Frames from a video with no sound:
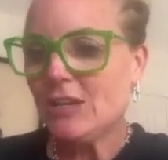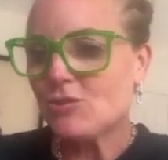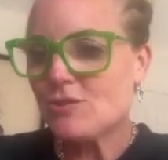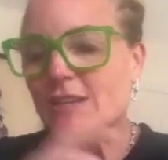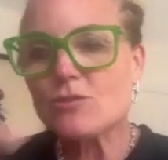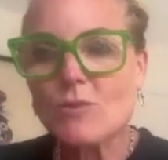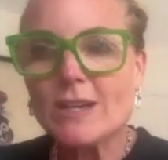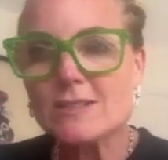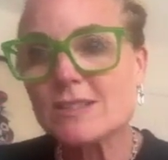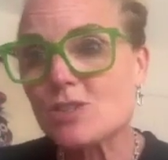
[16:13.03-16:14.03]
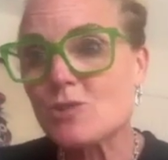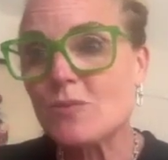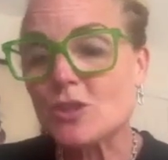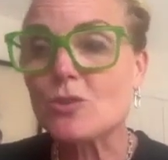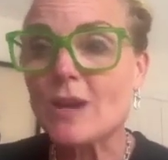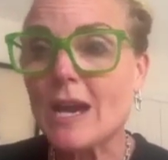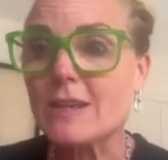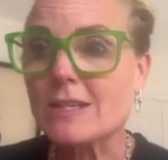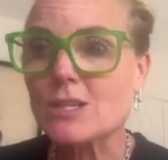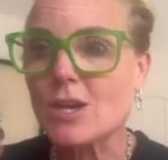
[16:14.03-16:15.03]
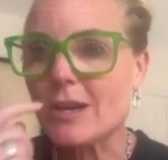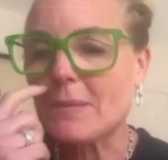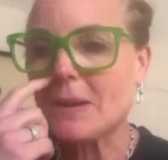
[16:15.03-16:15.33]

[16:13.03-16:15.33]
the right decision for you at that time,